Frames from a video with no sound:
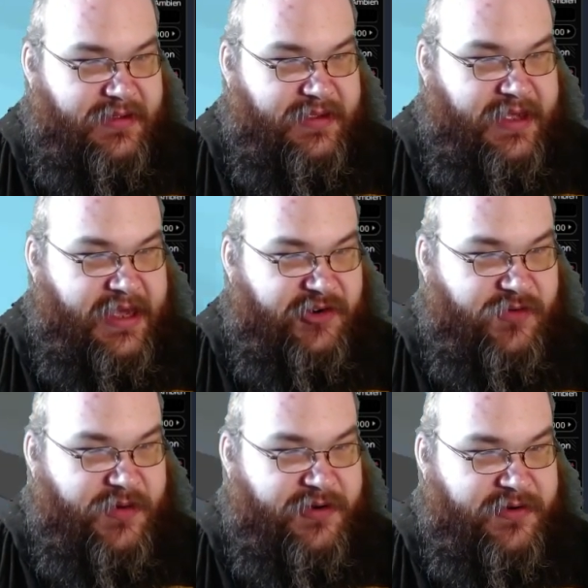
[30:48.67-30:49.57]
The
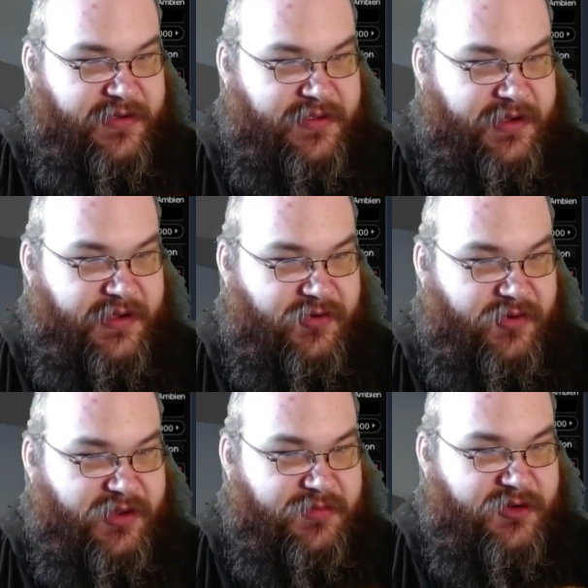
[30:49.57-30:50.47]
actuators that
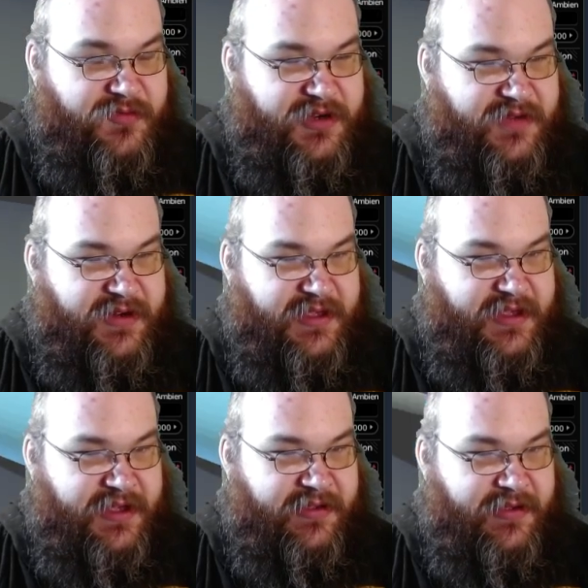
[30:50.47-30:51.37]
control the movement of the
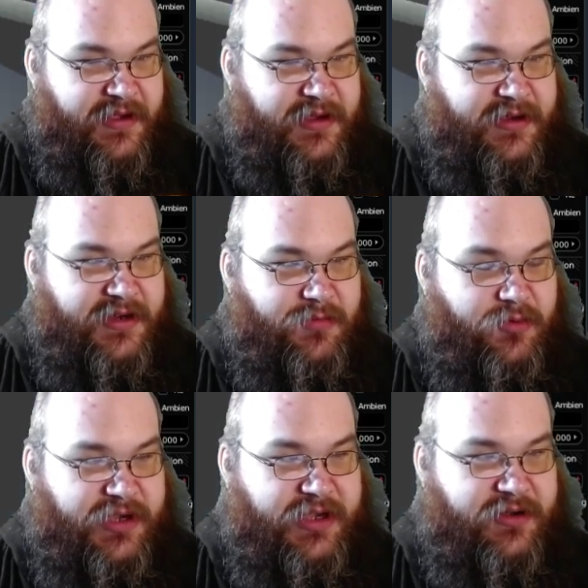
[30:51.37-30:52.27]
nacelle to
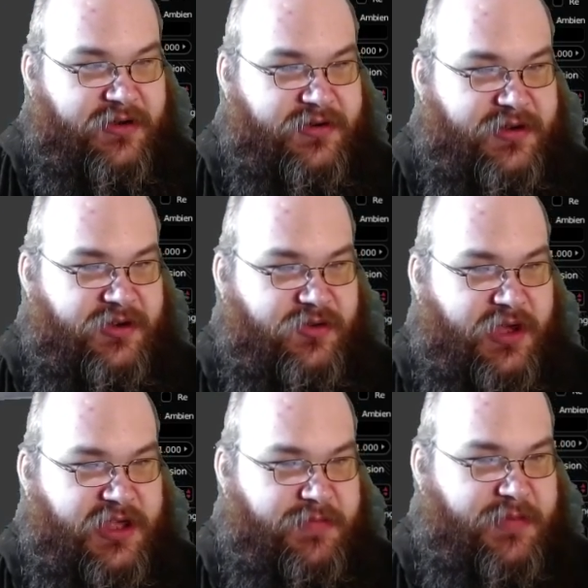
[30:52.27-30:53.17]
bring it out, to
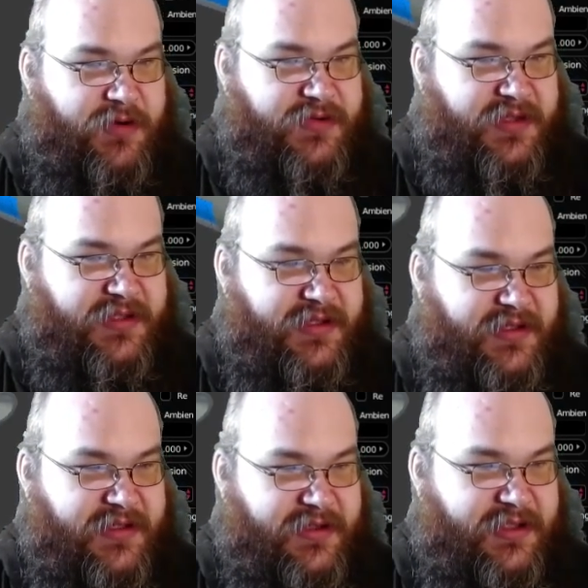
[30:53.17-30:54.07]
expose it
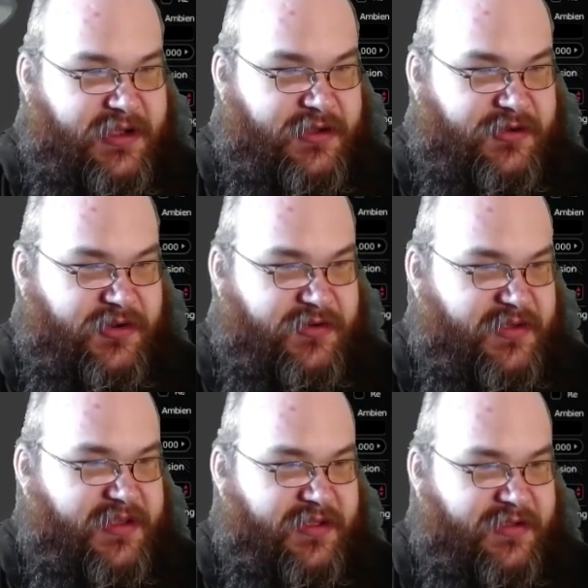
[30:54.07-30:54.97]
to the other two
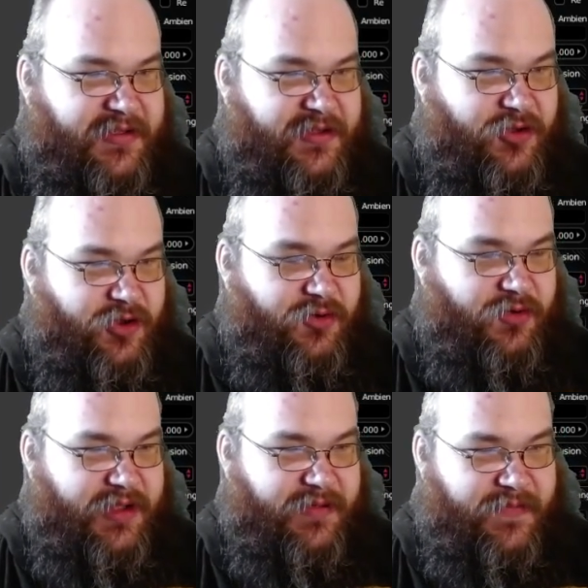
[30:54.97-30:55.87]
nacelles, to
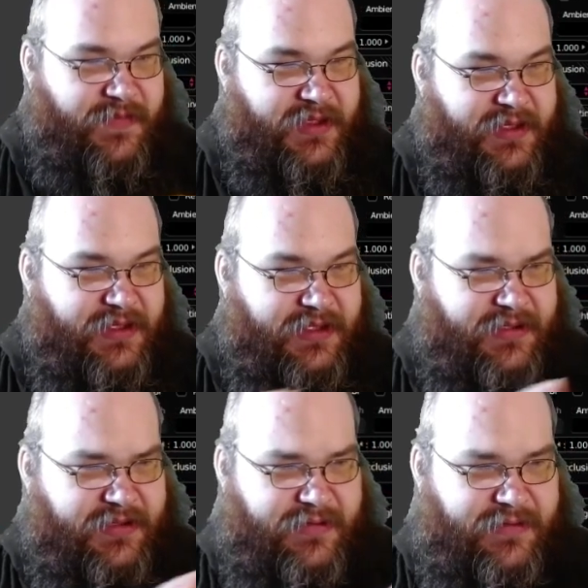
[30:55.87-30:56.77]
create
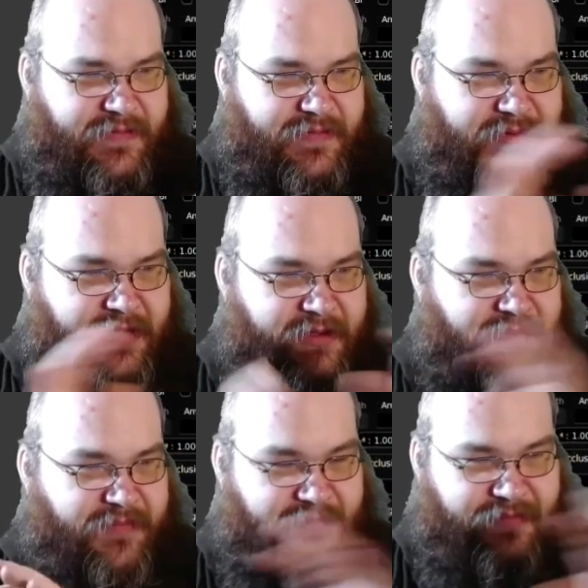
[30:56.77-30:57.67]
the
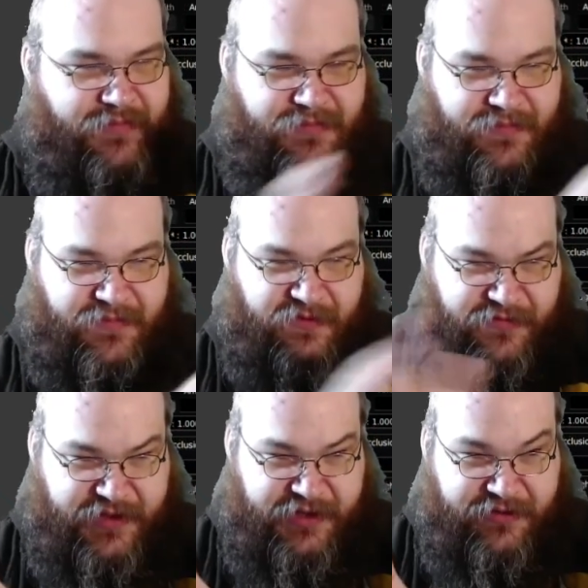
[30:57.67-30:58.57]

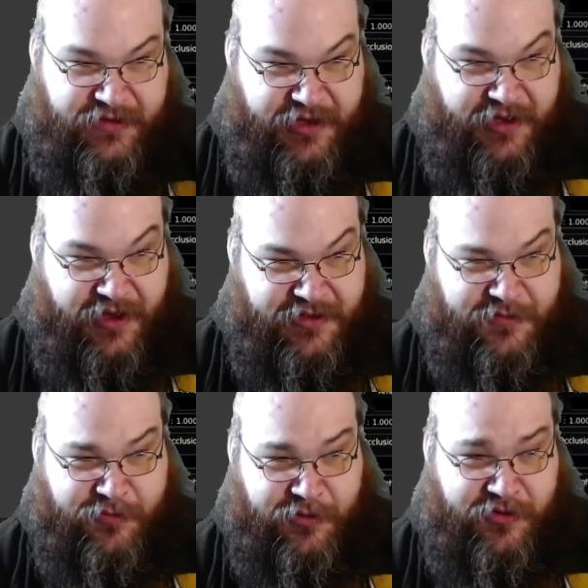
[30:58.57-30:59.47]
field that causes
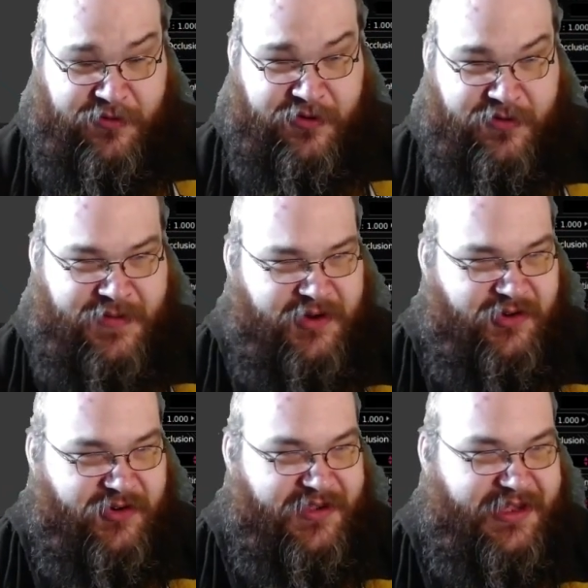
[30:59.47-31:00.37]
proto warp. I'm not
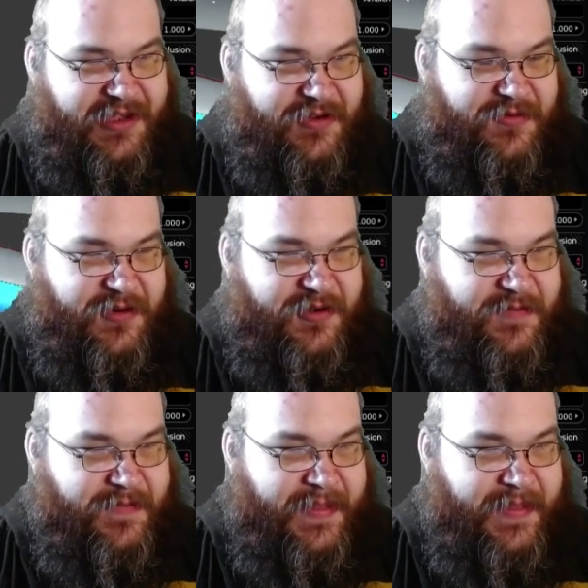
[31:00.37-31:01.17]
sure exactly how it works,